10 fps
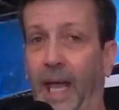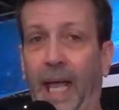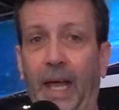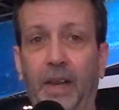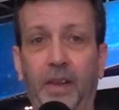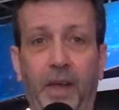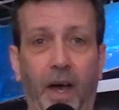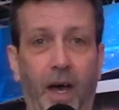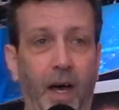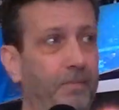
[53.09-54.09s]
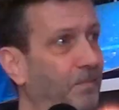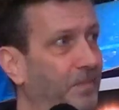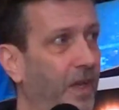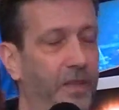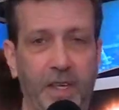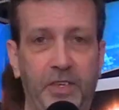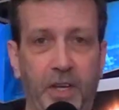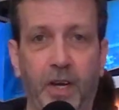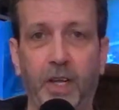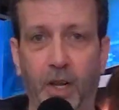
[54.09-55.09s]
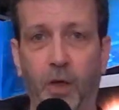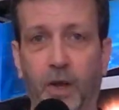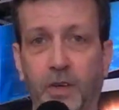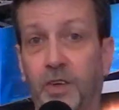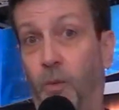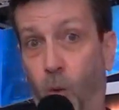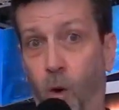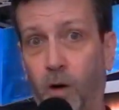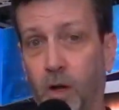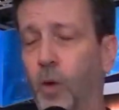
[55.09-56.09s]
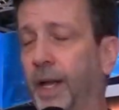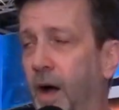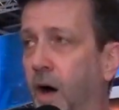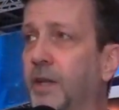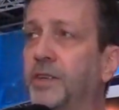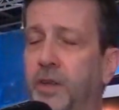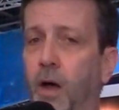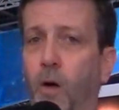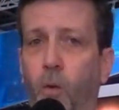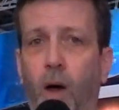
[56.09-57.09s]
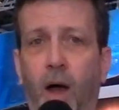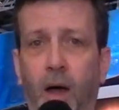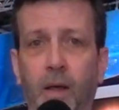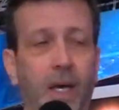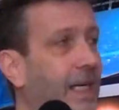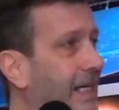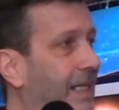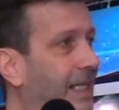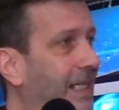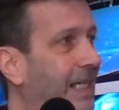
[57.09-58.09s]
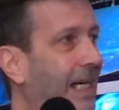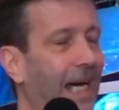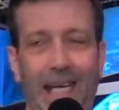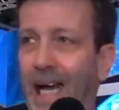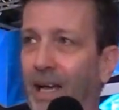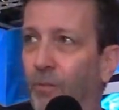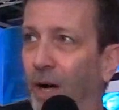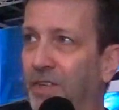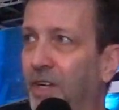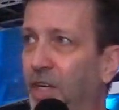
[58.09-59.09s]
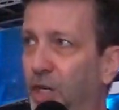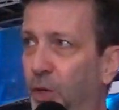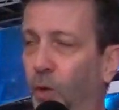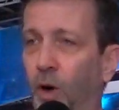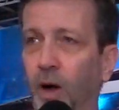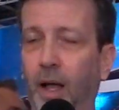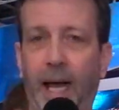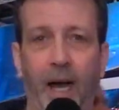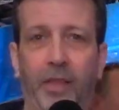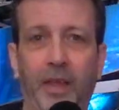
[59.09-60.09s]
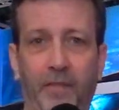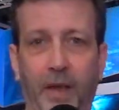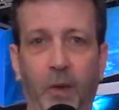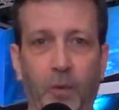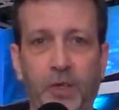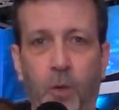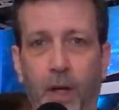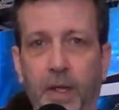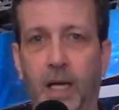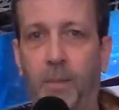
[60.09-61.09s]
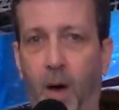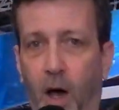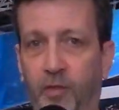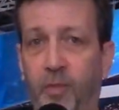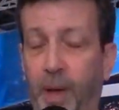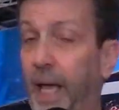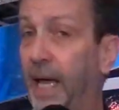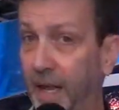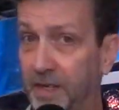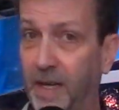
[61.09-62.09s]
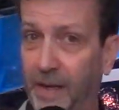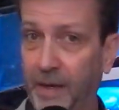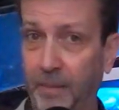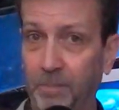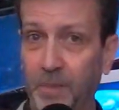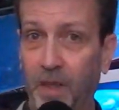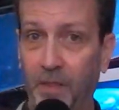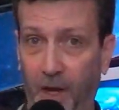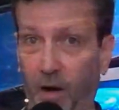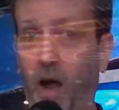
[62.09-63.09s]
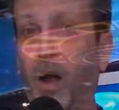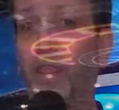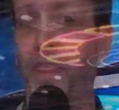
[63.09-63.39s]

and this year, you know, there's a war going on, so I wasn't sure how the event was going to come off, but I gotta tell you, there are